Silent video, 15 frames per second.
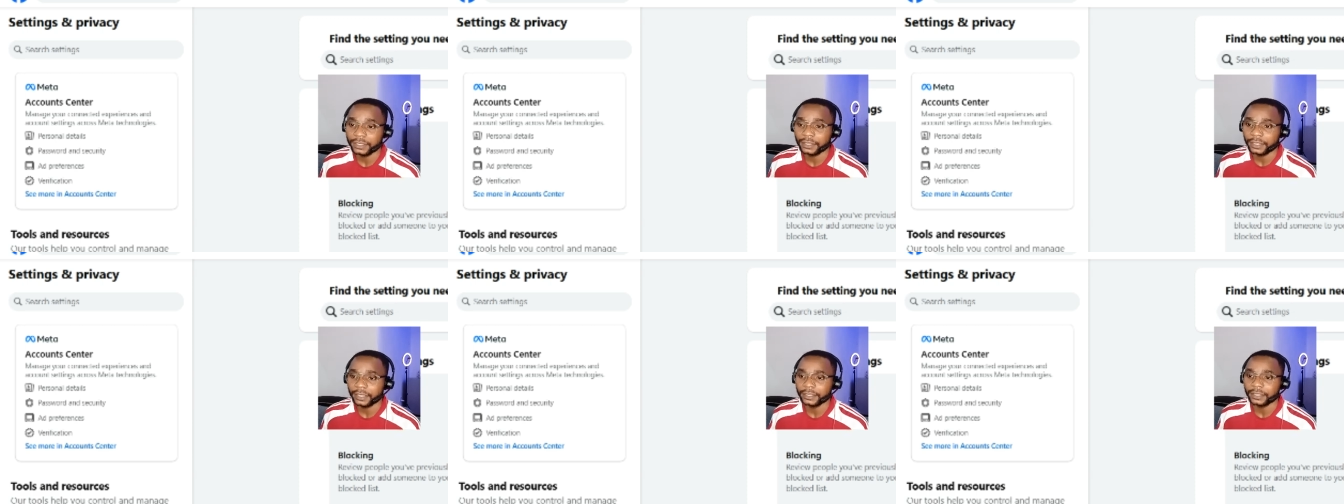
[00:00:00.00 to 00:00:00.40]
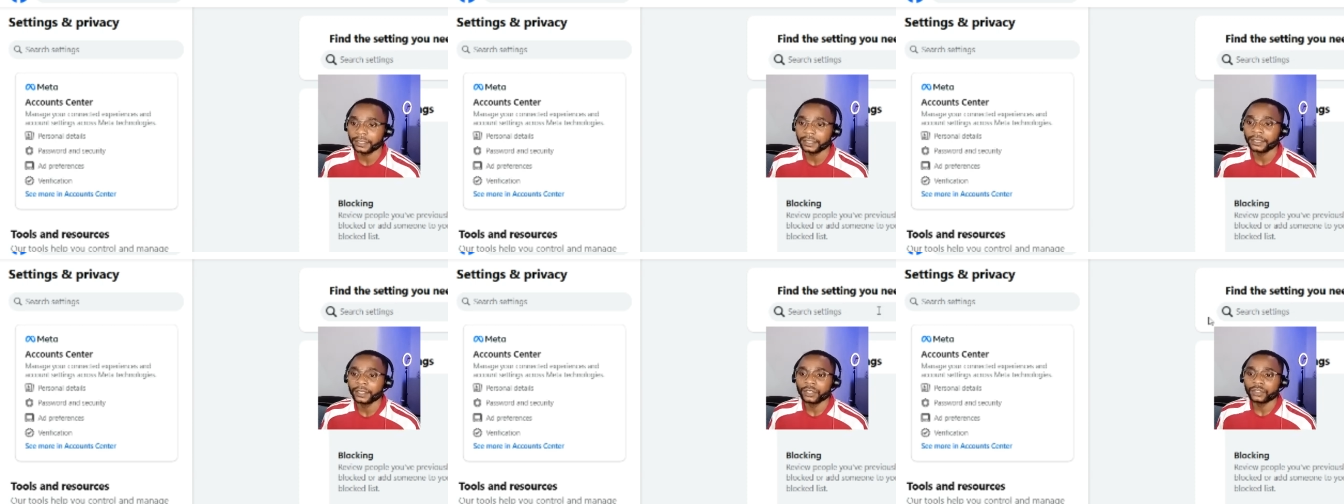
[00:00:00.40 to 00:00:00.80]

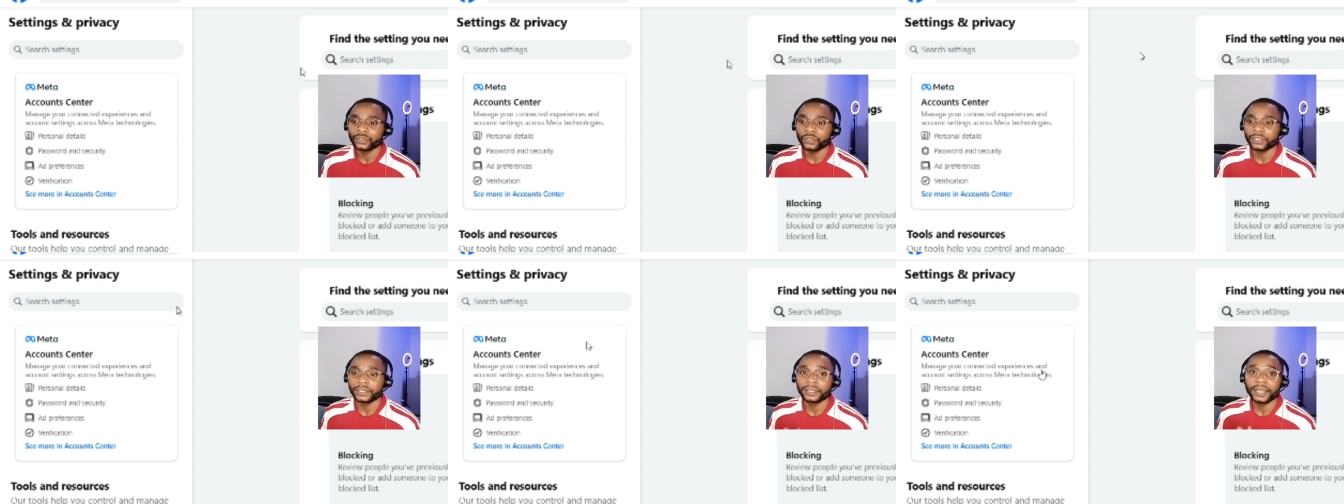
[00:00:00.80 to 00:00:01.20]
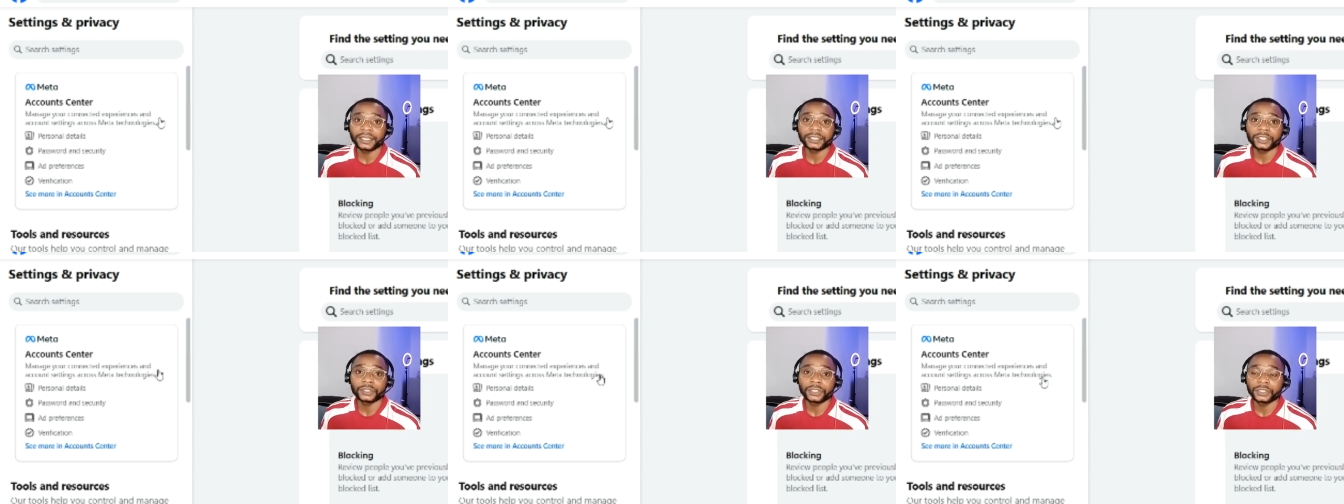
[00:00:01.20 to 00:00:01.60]
Center. So the
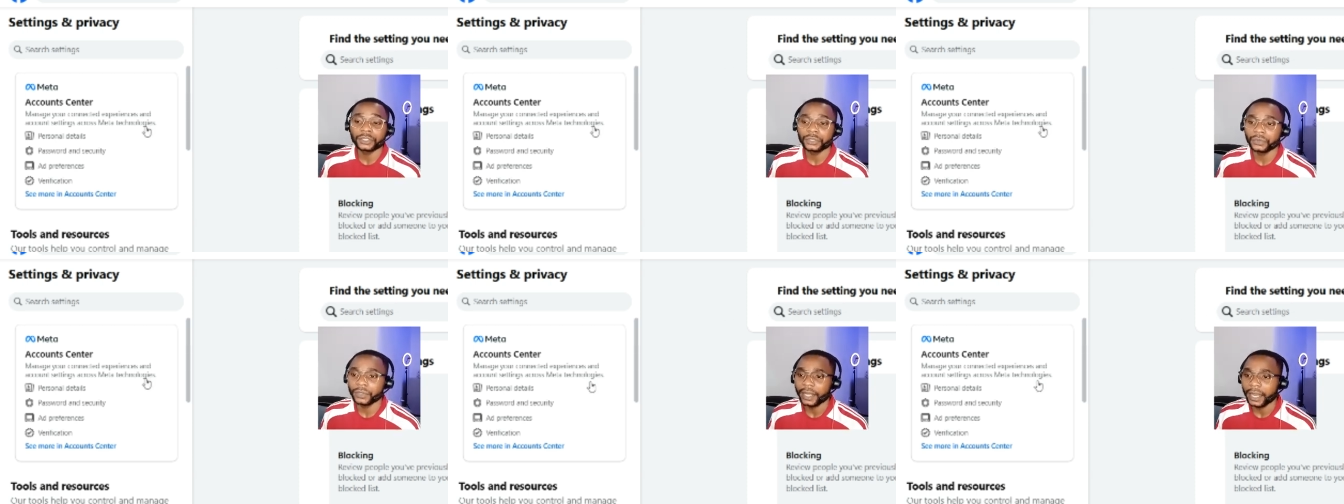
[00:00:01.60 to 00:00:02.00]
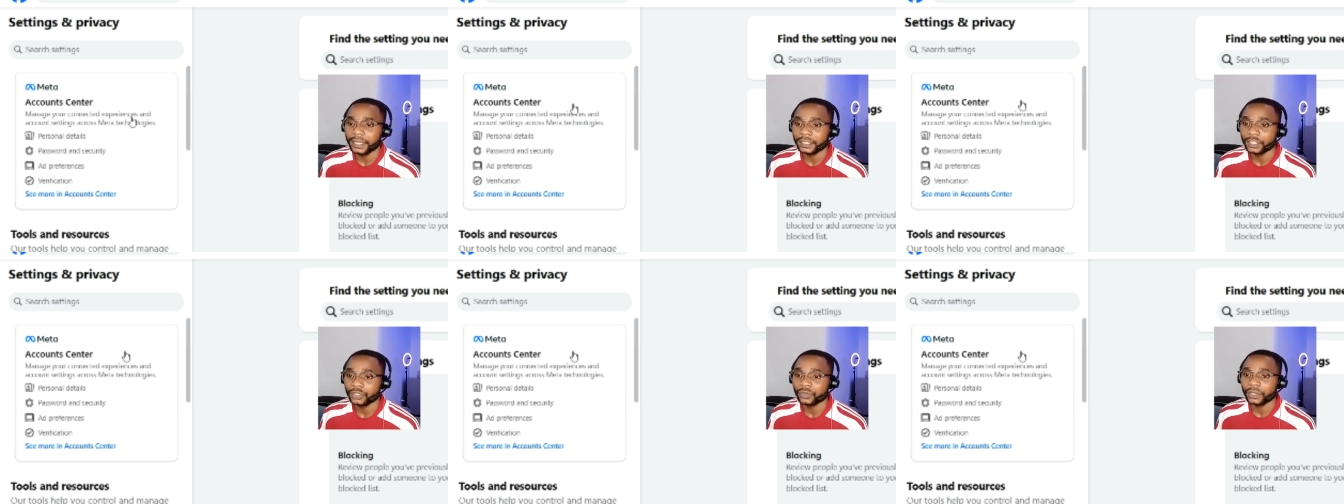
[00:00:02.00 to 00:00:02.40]
next thing you need to do,
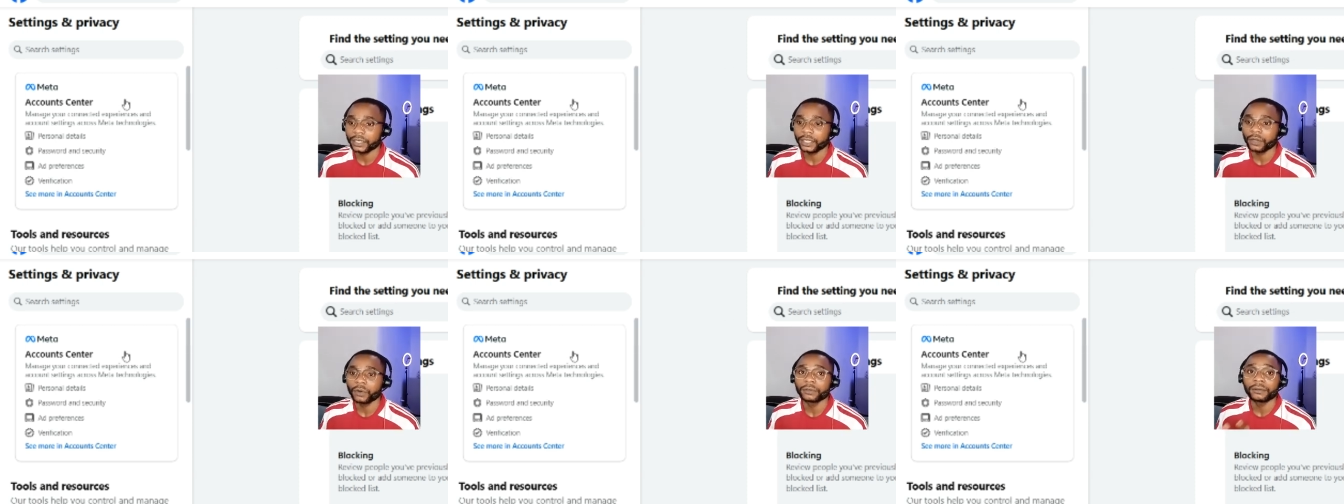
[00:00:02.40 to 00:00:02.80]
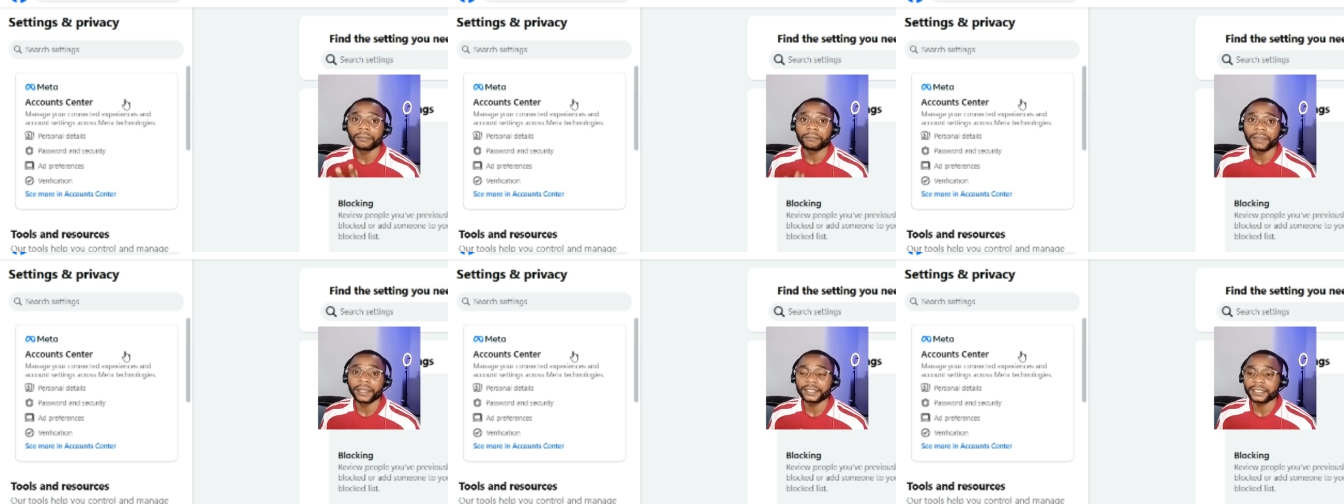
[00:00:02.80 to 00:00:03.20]
guys, is to click on
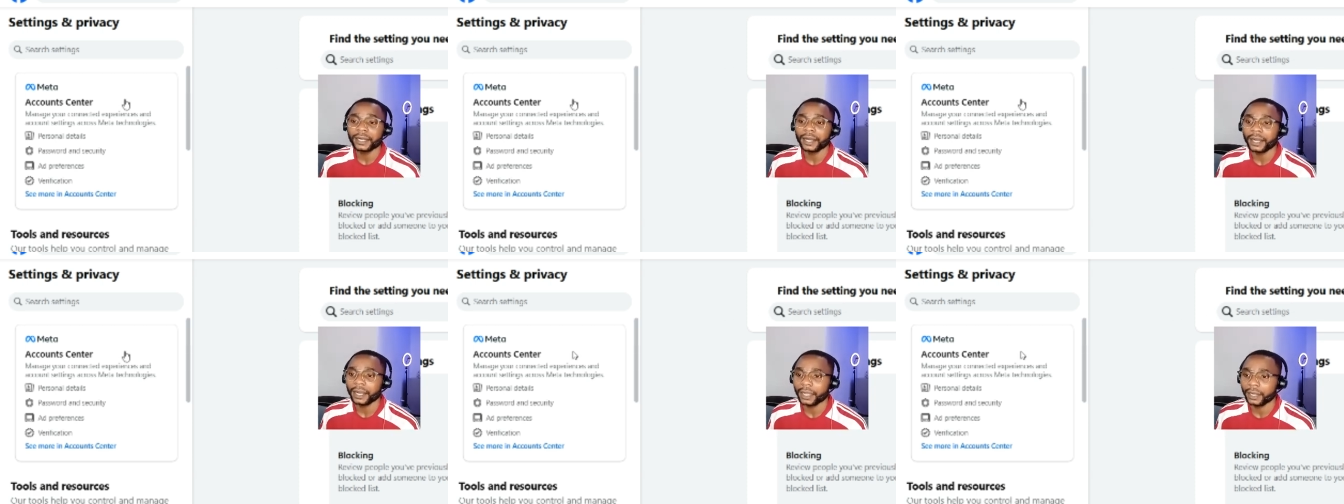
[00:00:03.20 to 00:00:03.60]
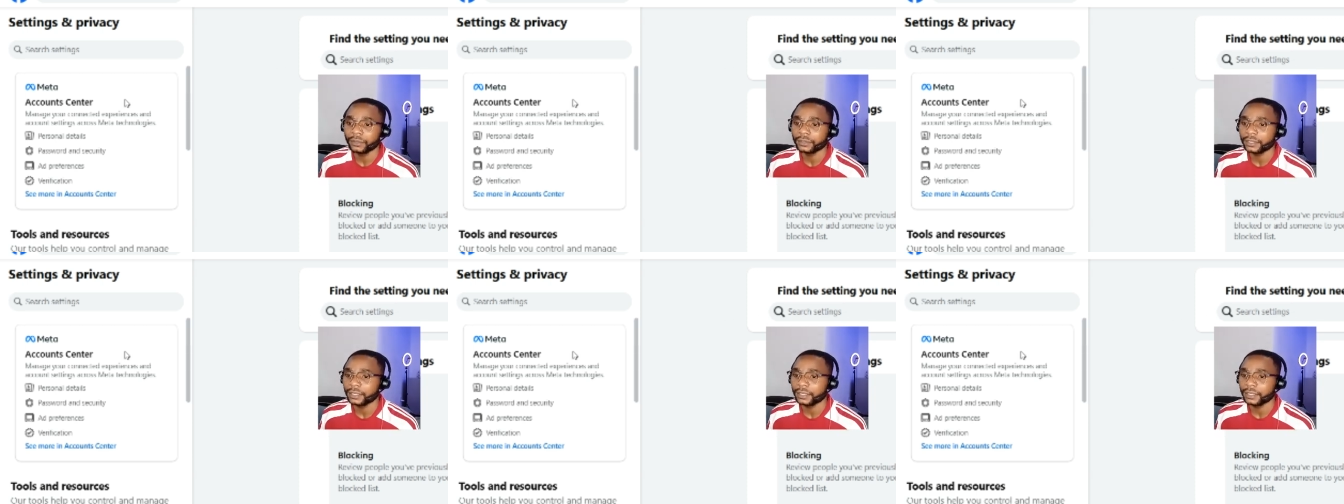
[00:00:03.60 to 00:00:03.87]
Meta Account